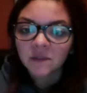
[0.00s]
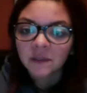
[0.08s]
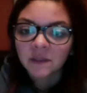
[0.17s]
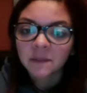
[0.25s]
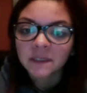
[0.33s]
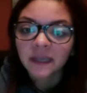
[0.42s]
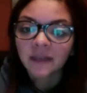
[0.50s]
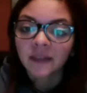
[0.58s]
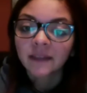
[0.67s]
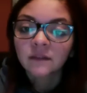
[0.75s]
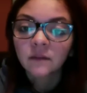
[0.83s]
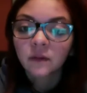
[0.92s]
from them saying
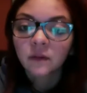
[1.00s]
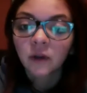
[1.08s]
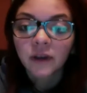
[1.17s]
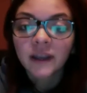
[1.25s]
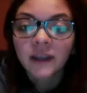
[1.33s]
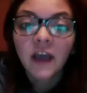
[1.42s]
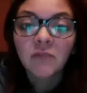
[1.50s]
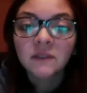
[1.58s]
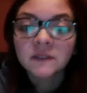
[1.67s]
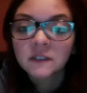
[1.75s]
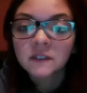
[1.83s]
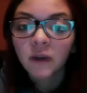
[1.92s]
like, "Hurry up,
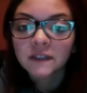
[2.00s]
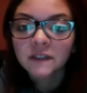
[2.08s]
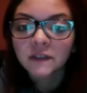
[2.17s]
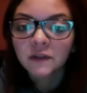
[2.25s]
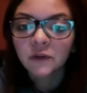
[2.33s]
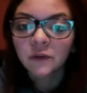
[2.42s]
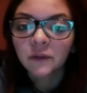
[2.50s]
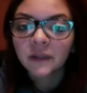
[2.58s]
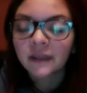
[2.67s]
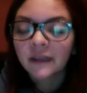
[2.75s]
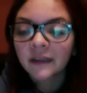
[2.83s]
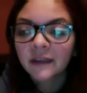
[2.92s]
this is going
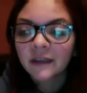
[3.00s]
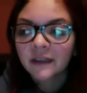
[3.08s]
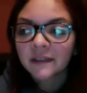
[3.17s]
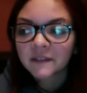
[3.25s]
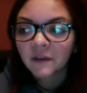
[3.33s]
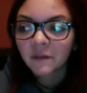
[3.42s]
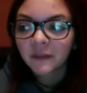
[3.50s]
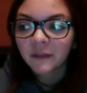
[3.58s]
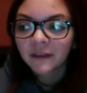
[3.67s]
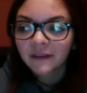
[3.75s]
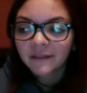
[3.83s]
soon," and so I'm like,